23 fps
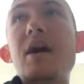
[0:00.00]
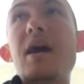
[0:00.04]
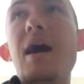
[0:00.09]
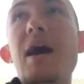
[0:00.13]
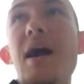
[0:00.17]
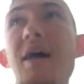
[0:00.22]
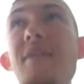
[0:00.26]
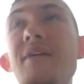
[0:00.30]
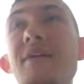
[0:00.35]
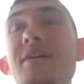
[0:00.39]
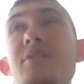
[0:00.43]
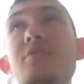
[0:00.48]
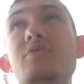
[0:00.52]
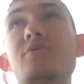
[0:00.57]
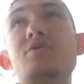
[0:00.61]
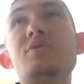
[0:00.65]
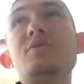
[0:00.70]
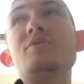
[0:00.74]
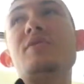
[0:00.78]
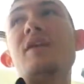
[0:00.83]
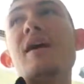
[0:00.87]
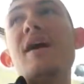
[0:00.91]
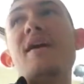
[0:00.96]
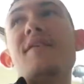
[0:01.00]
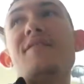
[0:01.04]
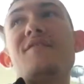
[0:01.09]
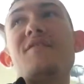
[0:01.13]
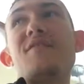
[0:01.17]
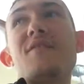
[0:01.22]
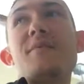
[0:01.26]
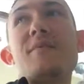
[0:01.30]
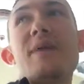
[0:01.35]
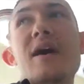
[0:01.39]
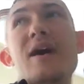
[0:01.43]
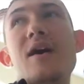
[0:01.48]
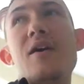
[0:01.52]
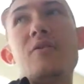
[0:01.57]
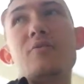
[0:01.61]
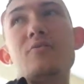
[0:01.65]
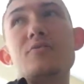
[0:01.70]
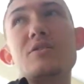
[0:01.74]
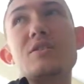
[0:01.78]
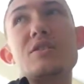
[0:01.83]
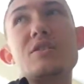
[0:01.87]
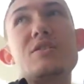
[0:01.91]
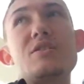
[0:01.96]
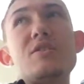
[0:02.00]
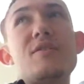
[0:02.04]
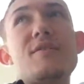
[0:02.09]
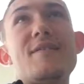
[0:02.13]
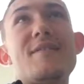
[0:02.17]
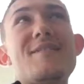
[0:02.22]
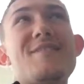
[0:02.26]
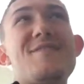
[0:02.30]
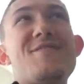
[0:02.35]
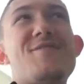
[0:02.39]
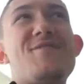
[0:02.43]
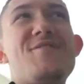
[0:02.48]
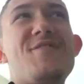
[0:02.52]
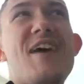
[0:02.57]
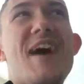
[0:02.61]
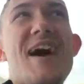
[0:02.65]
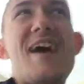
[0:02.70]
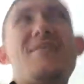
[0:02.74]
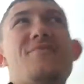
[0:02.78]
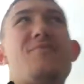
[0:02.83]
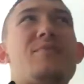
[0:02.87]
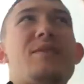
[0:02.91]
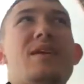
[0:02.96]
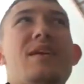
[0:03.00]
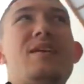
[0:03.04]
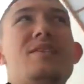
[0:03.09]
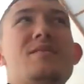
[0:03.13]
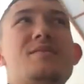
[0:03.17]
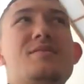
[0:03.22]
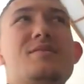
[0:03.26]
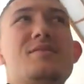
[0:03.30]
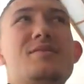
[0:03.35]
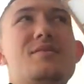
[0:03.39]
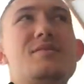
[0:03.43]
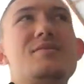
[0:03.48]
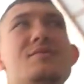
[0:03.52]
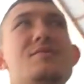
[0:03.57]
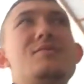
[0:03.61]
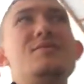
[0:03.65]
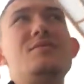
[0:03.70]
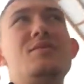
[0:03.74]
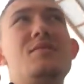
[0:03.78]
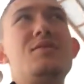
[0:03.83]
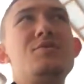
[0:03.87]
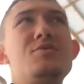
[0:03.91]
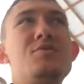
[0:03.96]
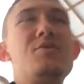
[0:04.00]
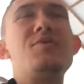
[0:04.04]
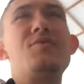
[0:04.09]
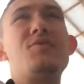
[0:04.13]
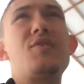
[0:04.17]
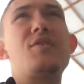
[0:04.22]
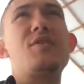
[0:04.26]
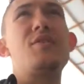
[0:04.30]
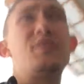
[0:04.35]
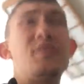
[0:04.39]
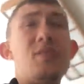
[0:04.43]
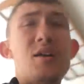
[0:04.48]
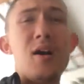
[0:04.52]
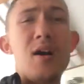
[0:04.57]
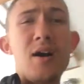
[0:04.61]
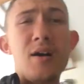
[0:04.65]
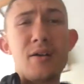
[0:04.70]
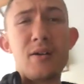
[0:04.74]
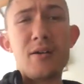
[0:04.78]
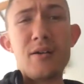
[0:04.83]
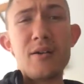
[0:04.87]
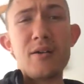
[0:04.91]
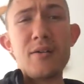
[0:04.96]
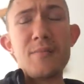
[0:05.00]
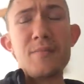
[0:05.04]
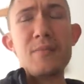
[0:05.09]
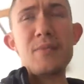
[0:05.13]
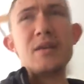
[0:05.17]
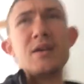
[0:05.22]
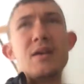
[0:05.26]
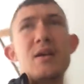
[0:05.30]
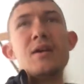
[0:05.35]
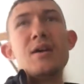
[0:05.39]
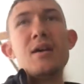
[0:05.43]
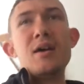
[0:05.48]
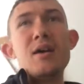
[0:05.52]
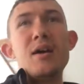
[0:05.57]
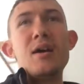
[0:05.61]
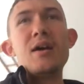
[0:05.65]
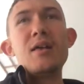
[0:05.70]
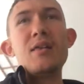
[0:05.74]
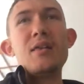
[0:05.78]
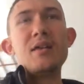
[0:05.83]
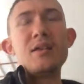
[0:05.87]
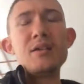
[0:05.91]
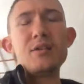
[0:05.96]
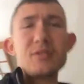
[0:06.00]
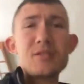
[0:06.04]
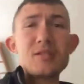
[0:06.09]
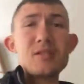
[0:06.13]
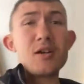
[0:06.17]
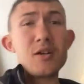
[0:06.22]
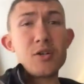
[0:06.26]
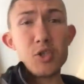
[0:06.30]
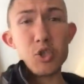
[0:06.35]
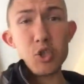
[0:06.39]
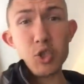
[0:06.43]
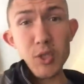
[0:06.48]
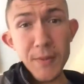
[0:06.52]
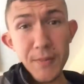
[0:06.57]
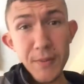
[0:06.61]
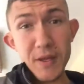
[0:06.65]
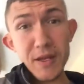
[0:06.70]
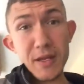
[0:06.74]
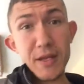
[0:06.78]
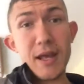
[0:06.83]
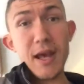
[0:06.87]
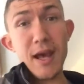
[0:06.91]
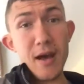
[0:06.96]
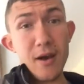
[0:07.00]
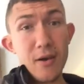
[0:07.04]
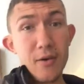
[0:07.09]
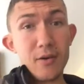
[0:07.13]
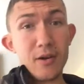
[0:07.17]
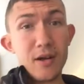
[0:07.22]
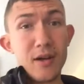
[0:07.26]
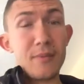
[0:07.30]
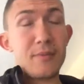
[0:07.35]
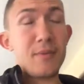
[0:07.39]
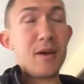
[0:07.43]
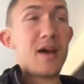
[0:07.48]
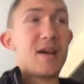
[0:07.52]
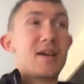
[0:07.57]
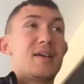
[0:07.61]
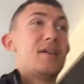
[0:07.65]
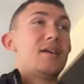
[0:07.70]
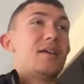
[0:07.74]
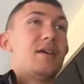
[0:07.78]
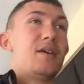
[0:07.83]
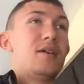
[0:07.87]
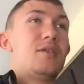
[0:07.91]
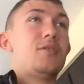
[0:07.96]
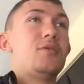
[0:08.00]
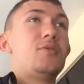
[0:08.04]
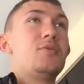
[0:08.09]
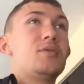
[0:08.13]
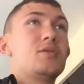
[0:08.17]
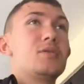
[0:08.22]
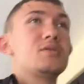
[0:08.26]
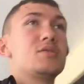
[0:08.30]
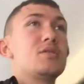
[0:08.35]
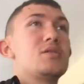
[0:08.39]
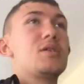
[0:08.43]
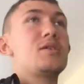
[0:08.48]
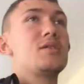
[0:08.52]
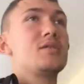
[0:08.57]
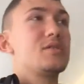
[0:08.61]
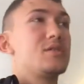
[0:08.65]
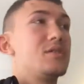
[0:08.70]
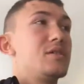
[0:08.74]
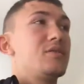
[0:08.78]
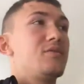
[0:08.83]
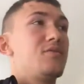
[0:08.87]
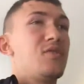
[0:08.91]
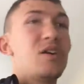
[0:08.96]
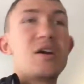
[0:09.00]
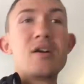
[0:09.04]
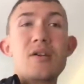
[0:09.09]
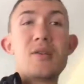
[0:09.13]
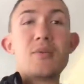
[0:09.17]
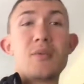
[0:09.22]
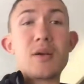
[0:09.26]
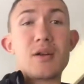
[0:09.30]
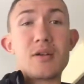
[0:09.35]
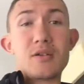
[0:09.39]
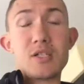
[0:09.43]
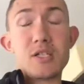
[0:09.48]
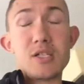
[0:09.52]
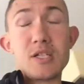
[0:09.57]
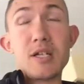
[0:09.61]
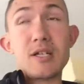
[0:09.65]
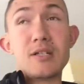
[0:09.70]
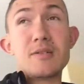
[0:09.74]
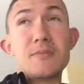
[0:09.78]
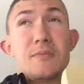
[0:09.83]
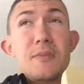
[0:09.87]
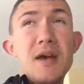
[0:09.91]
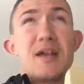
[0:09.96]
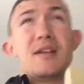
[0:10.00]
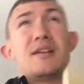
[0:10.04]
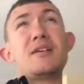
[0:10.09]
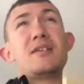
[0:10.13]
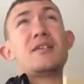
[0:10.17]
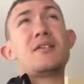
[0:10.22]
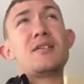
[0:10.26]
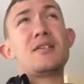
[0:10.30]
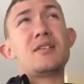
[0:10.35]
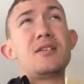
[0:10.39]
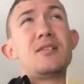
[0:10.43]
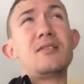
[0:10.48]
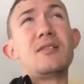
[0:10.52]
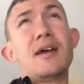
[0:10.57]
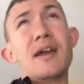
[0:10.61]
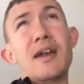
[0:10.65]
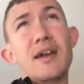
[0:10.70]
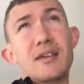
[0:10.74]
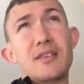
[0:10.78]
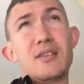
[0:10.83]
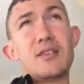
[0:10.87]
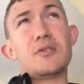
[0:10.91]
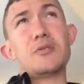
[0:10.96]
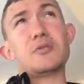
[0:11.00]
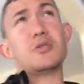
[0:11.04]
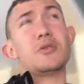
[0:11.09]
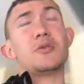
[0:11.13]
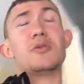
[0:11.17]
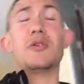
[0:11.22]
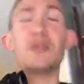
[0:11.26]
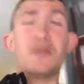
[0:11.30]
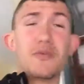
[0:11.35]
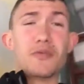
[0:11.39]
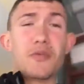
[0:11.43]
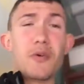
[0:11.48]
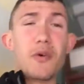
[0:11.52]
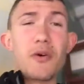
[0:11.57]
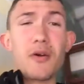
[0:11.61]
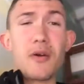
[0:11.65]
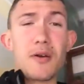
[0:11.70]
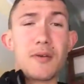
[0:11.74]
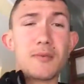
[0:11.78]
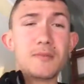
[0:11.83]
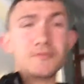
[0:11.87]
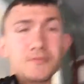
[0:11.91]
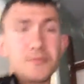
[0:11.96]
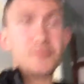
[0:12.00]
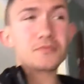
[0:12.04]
And then you do that for about 5 minutes. You can do it for longer. Then you'll start tripping out. I'm not kidding. You will start seeing very weird shit depending on the length you do it for.